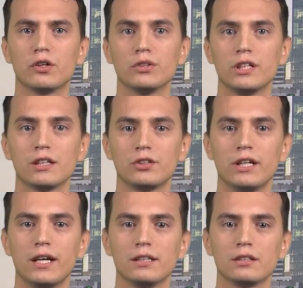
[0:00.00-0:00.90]
on the other
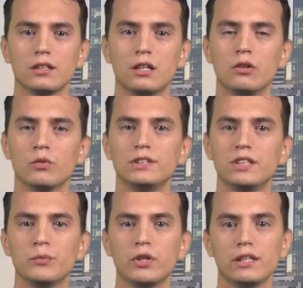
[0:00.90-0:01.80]
hand, will
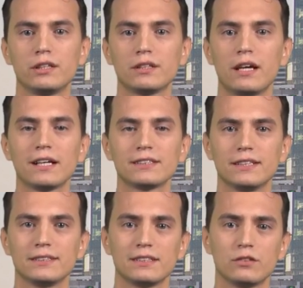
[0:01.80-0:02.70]
stimulate
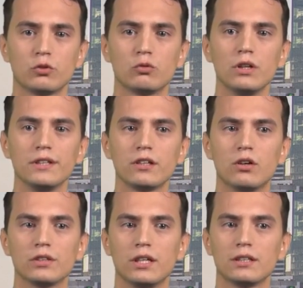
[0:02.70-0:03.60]
access to quality
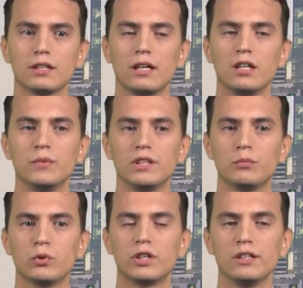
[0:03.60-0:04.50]
content and media
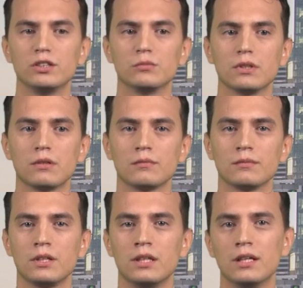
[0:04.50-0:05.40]
pluralism.
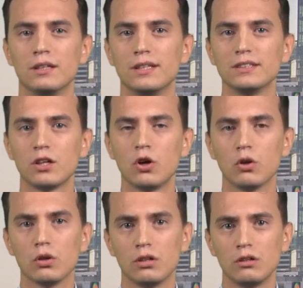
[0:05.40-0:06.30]
This
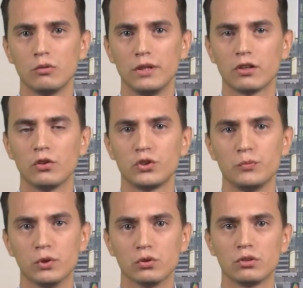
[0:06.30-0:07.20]
all will
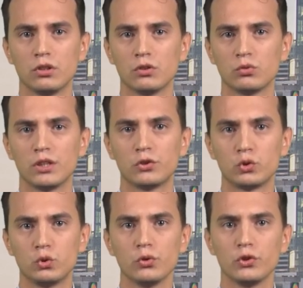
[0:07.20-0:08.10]
contribute to the
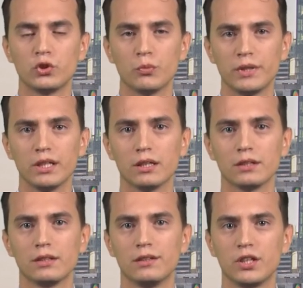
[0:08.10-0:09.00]
true European
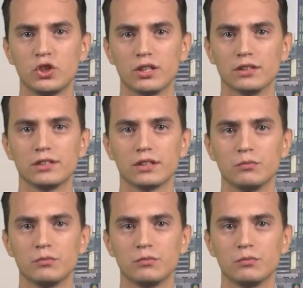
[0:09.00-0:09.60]
digital single